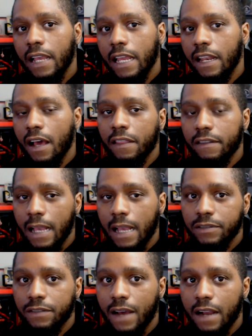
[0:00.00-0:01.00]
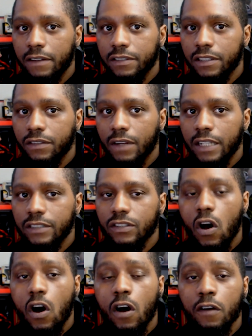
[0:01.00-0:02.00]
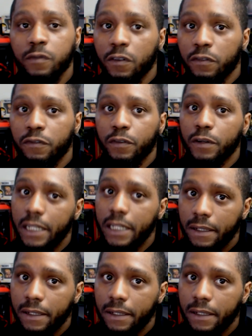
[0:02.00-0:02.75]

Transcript: and other types of virus and threats all for free.